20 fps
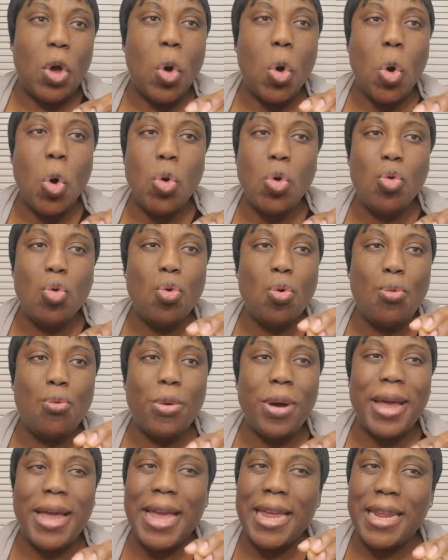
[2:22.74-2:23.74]
Owe no
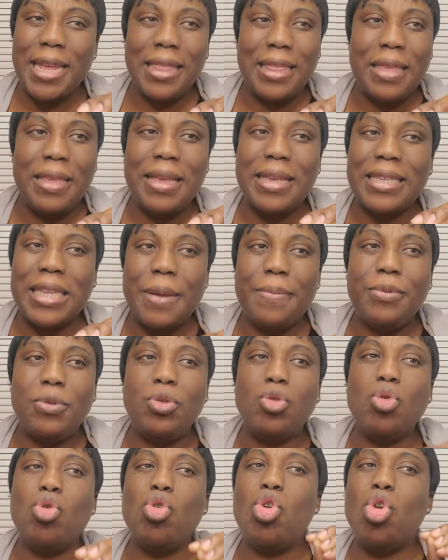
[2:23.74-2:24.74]
one anything
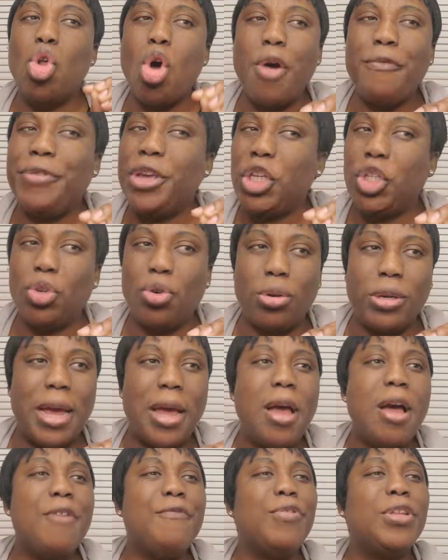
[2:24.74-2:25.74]
except to love each other.
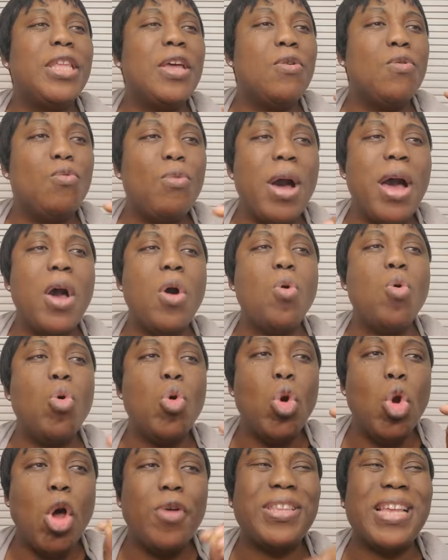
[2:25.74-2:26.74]
For the one
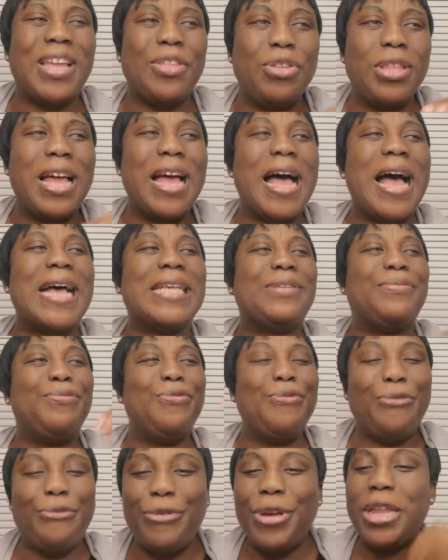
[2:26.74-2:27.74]
who loves another has
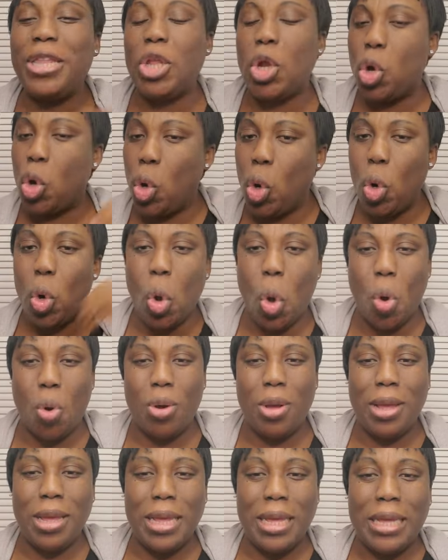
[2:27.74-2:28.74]
fulfilled the
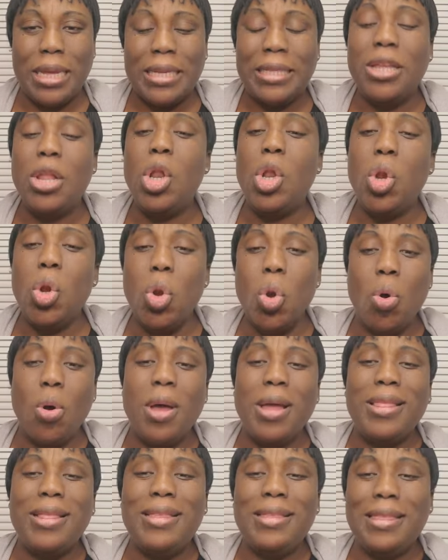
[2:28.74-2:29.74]
law. The law.
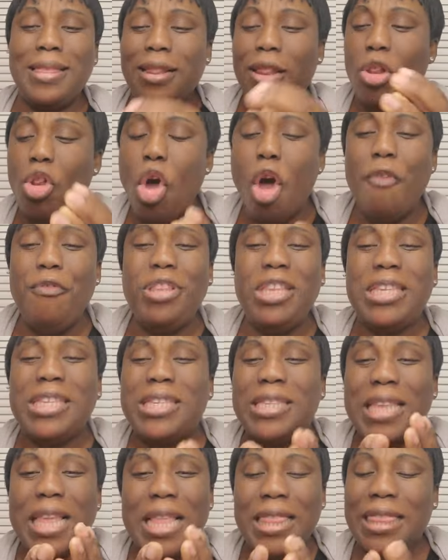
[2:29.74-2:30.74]
The love is the
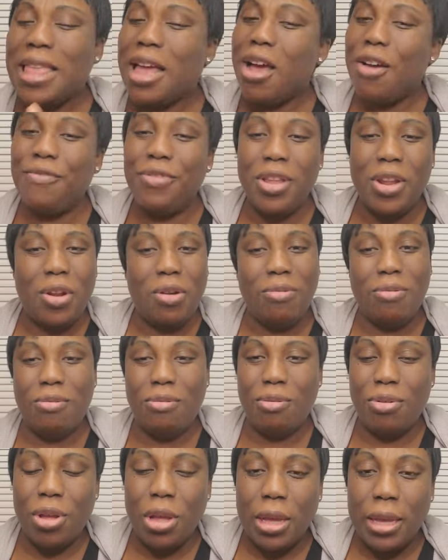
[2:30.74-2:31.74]
center of the
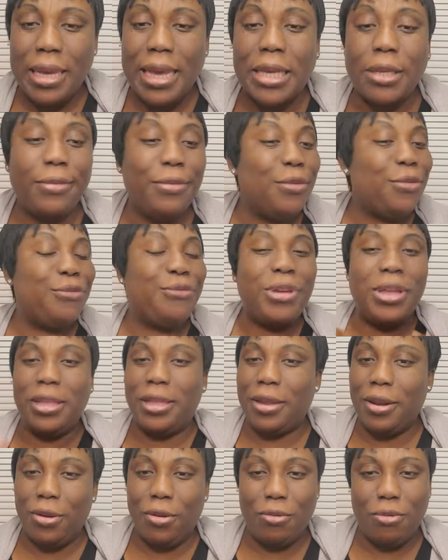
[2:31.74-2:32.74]
law. He has fulfilled
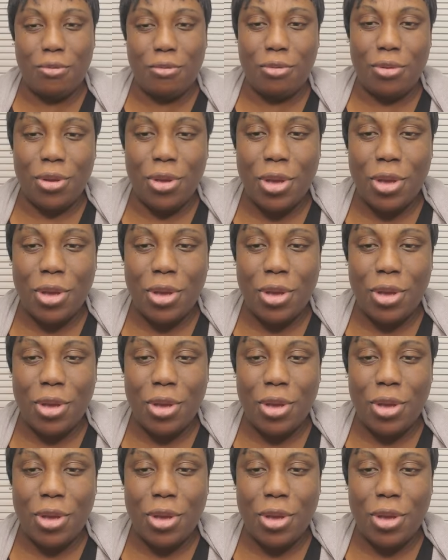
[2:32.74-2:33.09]
the law.